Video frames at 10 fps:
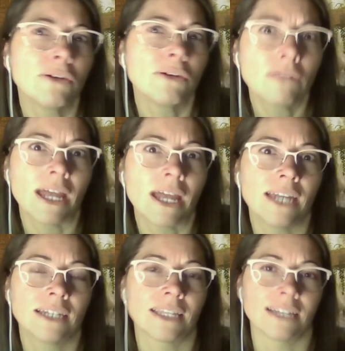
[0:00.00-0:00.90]
feel
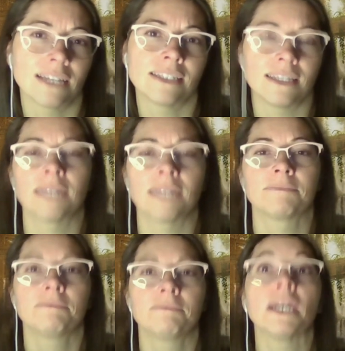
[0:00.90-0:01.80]
like that's a thing.
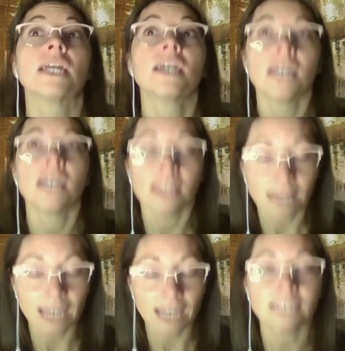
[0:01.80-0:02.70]
But
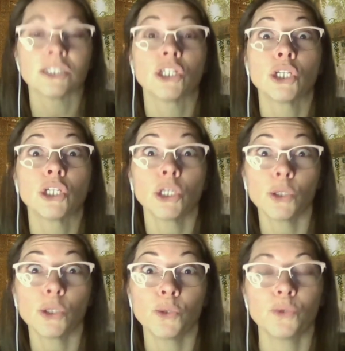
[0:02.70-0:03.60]
that is a
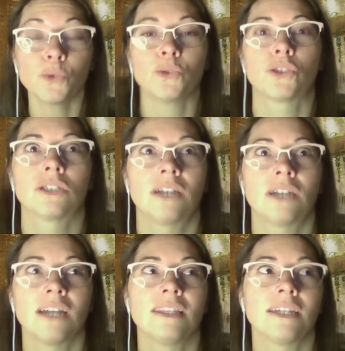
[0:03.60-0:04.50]
huge,
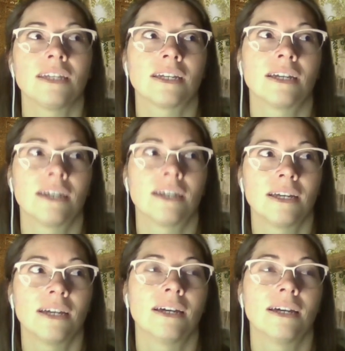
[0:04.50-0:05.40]
I think,
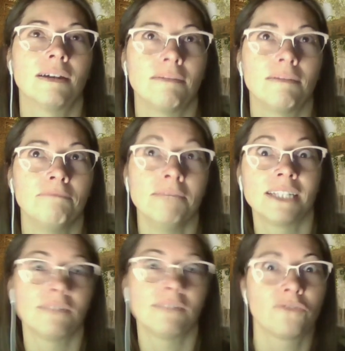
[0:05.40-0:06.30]

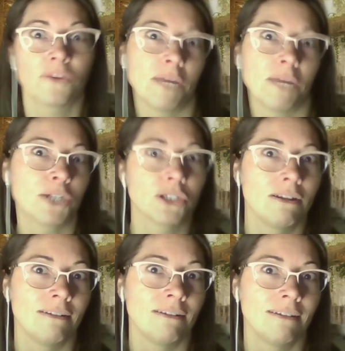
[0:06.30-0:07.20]

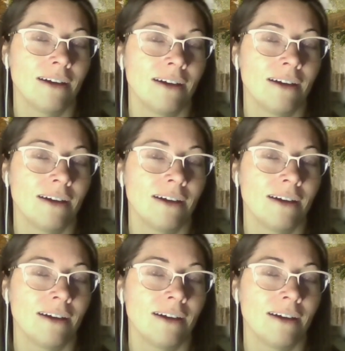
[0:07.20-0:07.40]
misinformation